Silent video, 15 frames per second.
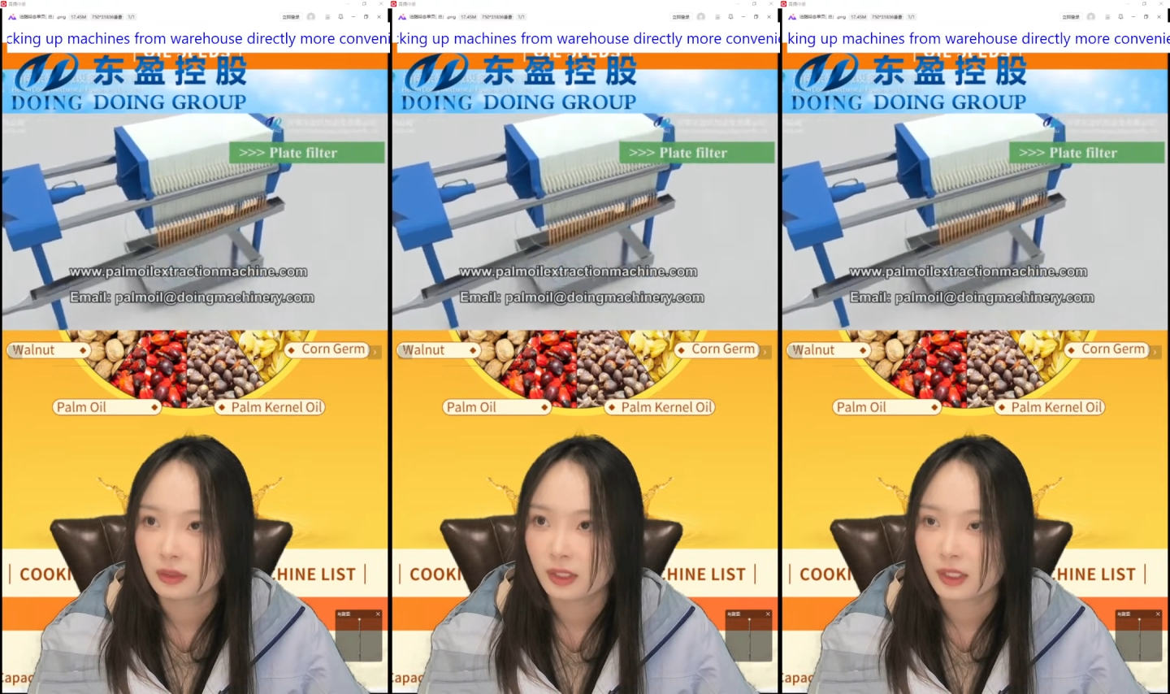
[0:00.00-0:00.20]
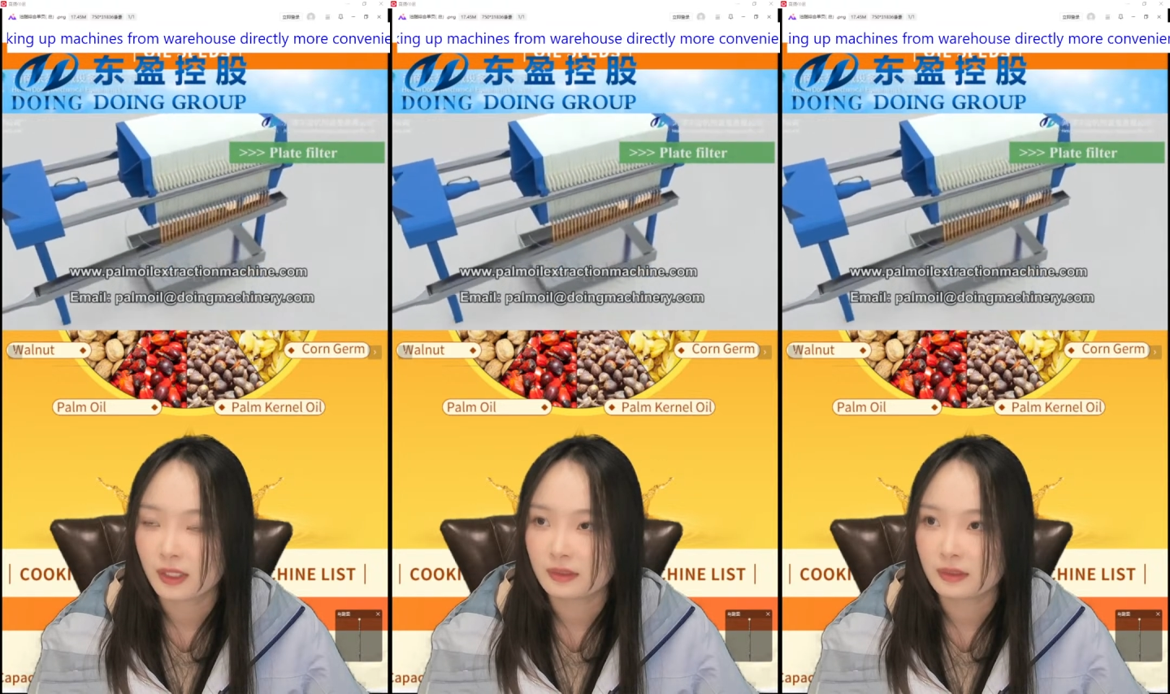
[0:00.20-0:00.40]

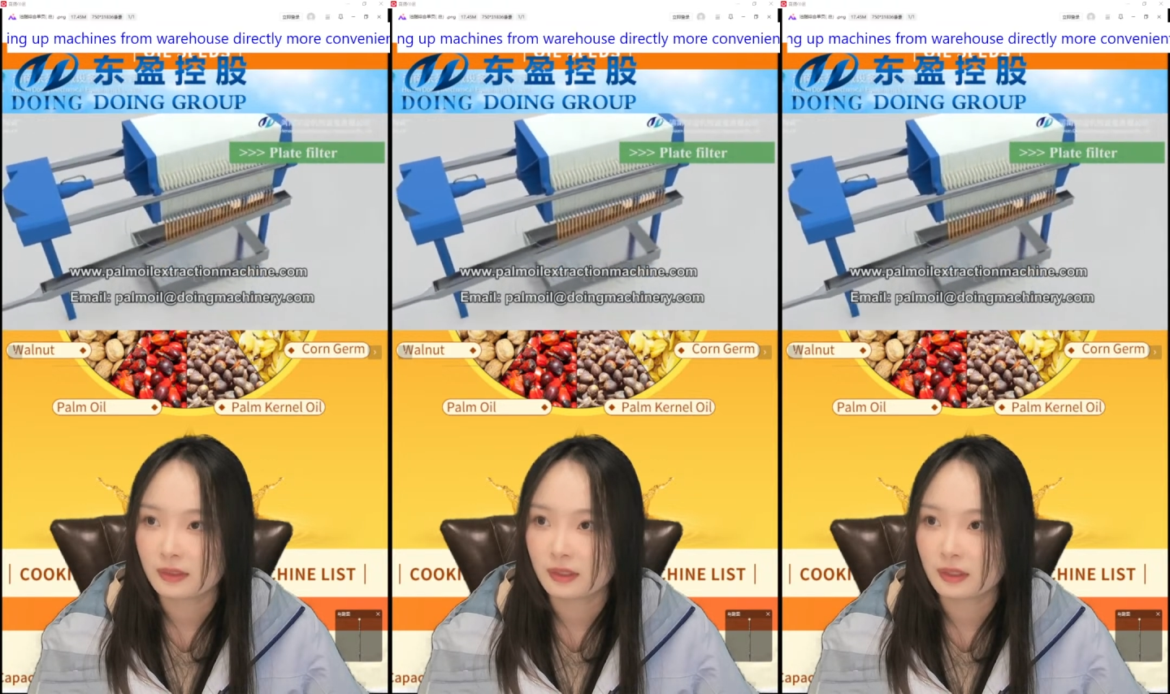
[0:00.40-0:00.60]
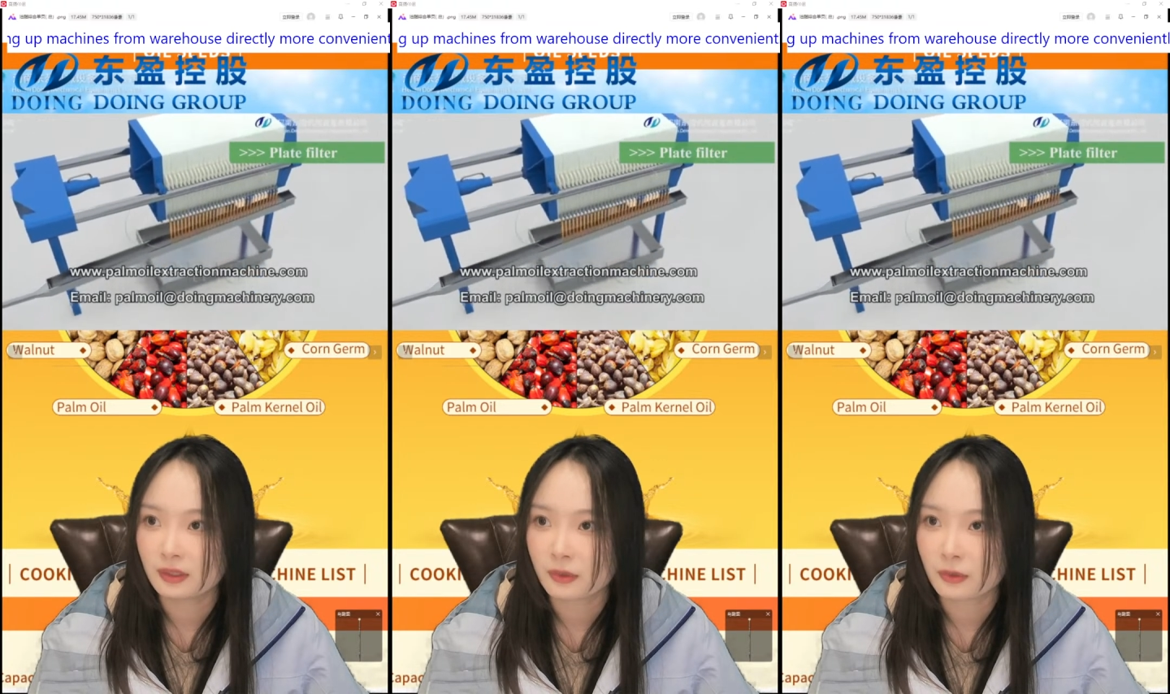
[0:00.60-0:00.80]
and
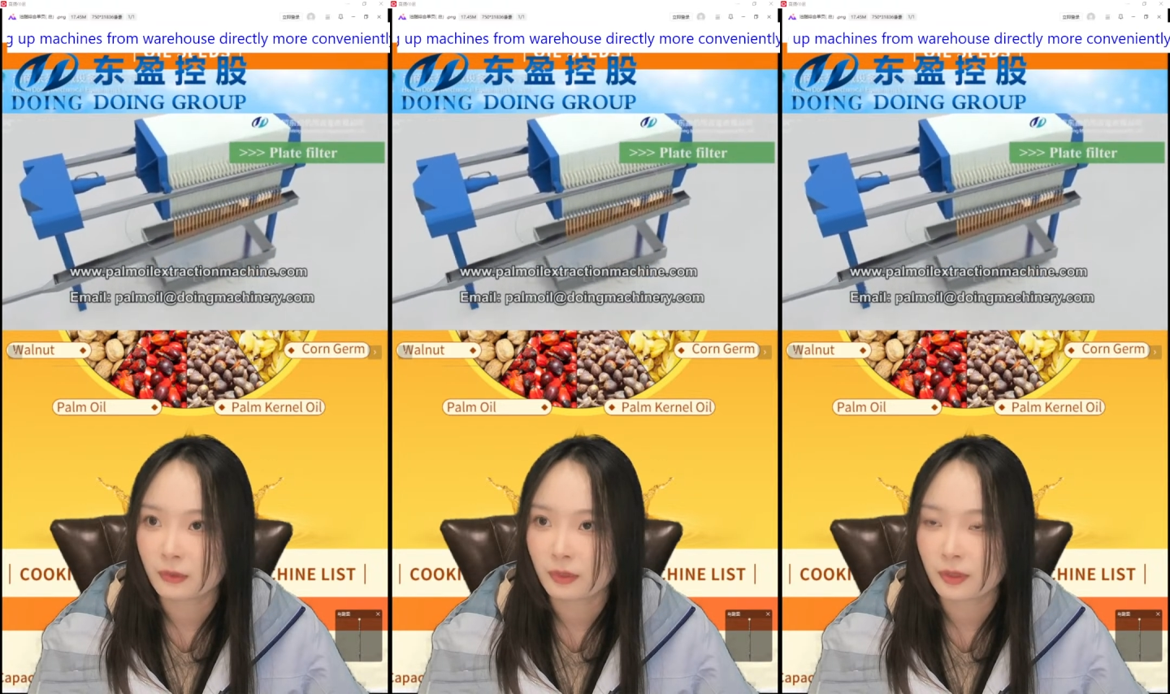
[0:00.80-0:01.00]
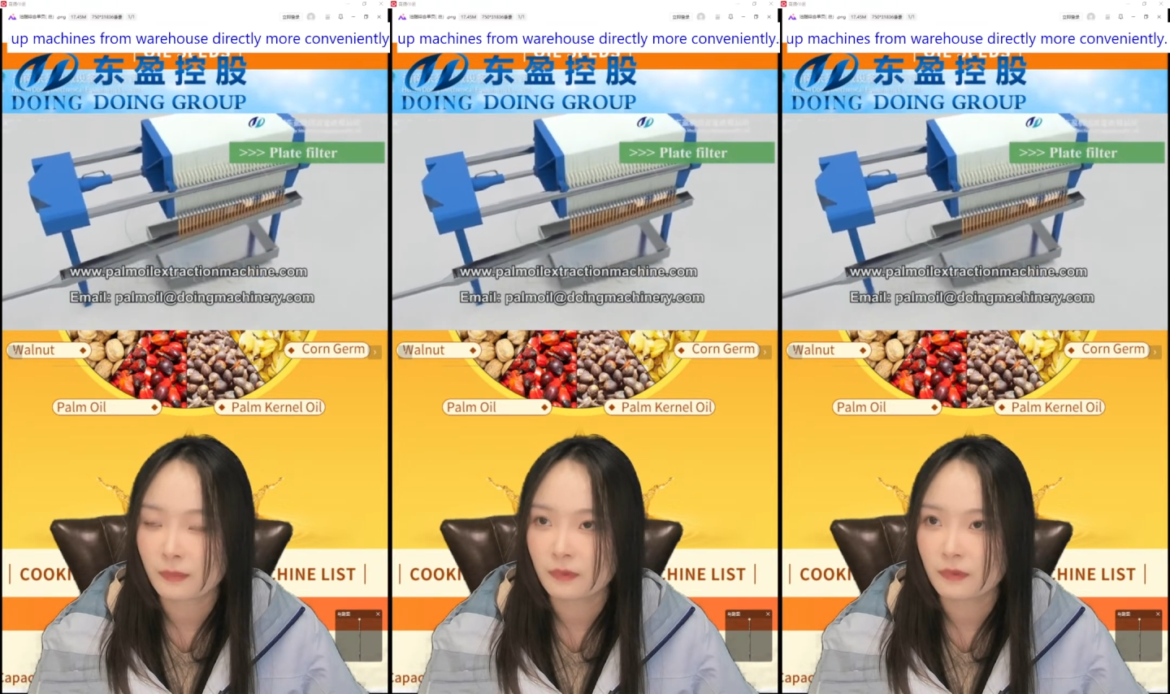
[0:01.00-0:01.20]
to
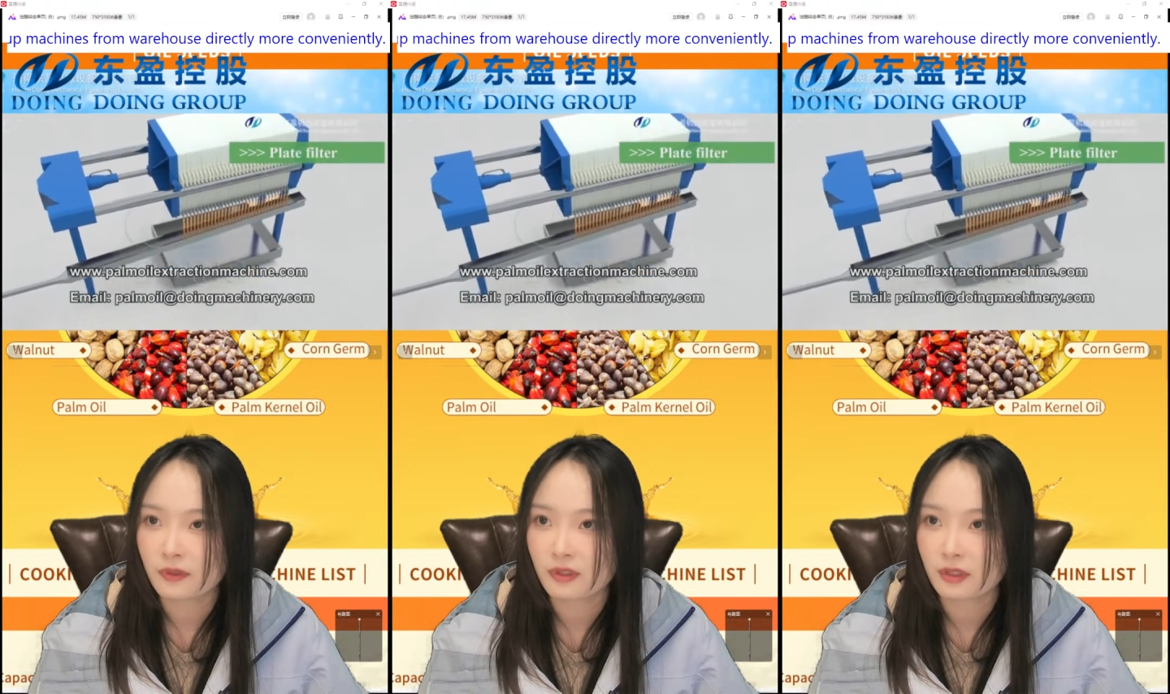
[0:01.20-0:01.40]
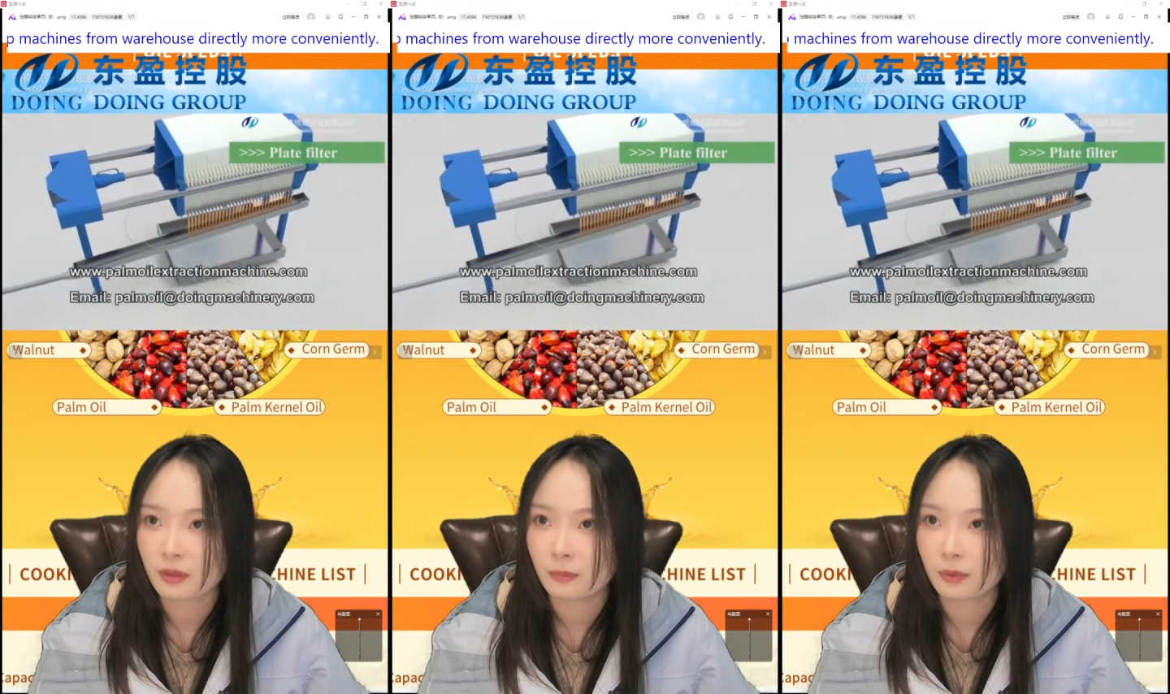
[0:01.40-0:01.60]
remove
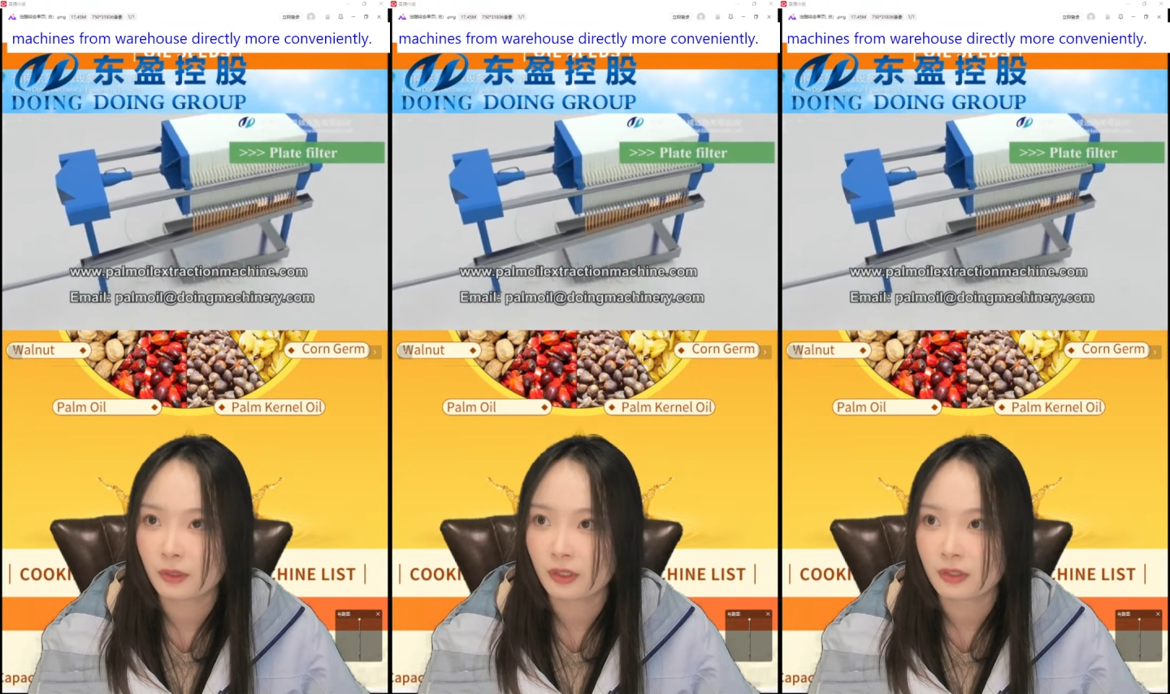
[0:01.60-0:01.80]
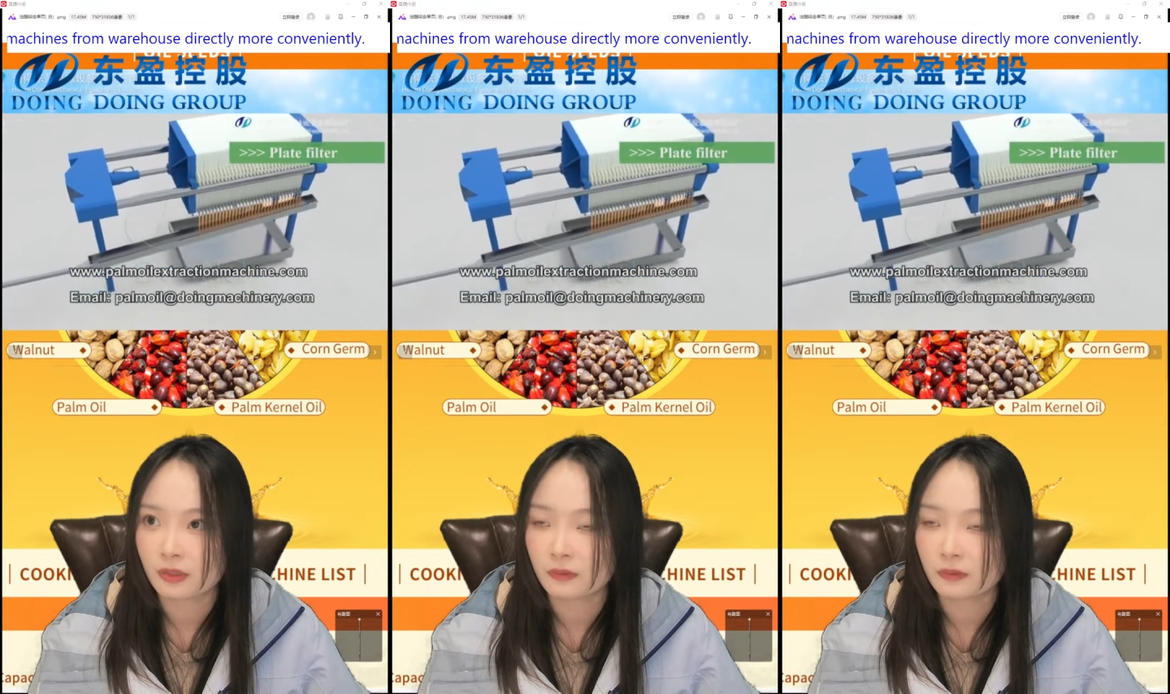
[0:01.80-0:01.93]
some part